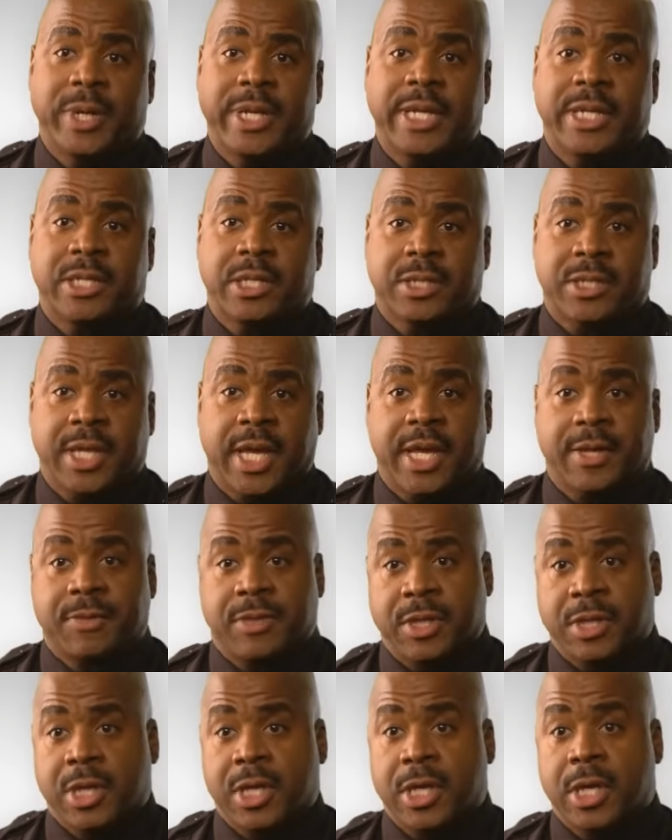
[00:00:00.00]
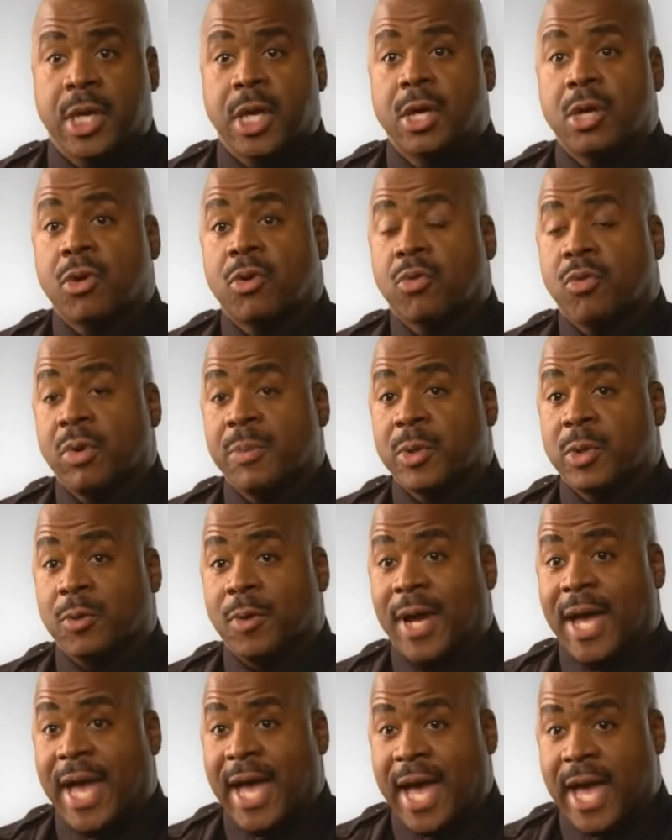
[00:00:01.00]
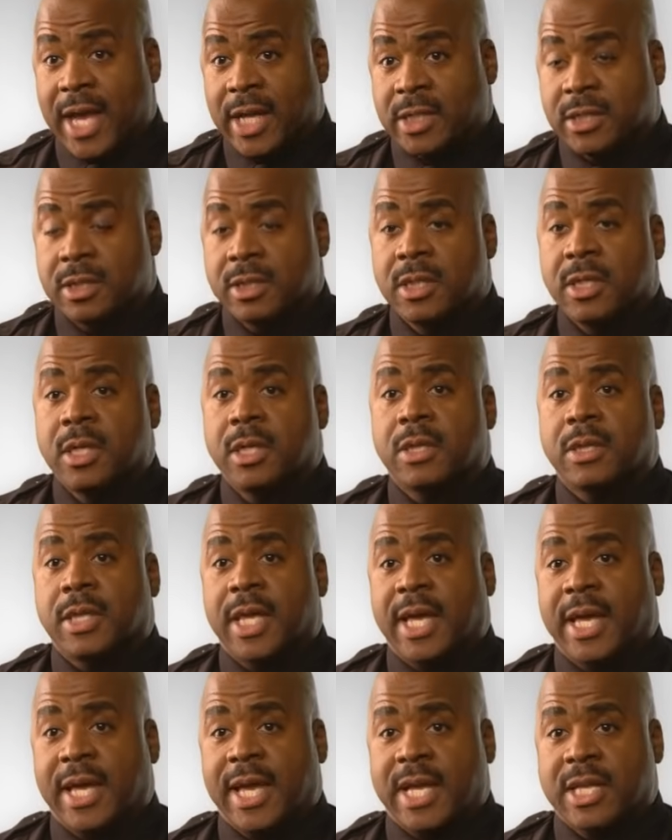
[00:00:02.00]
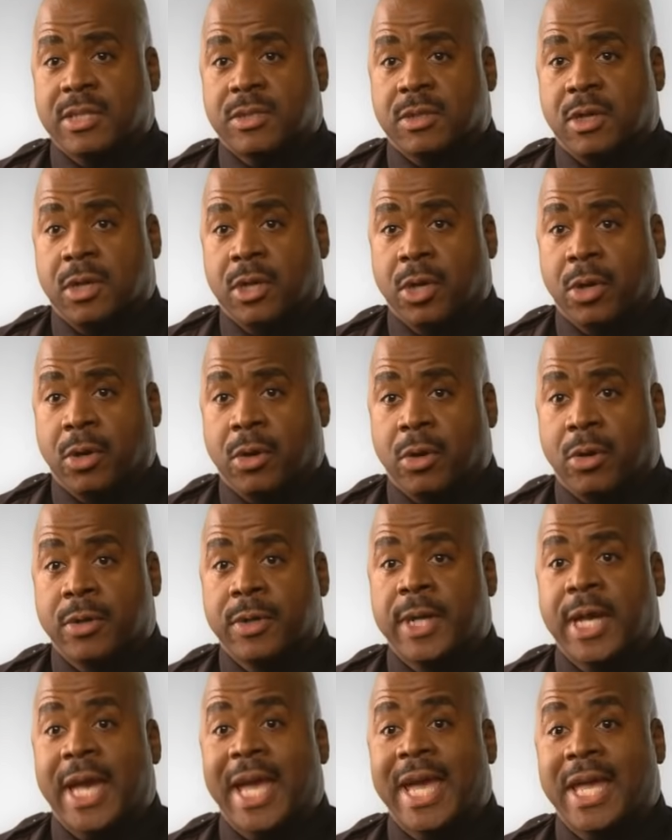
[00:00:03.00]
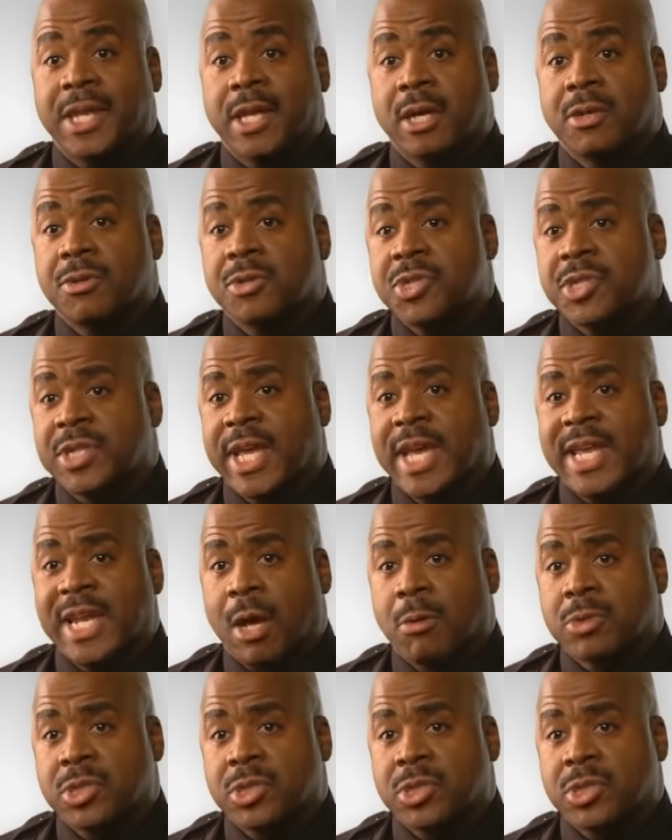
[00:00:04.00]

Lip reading: need to take the criminal act that has occurred and understand our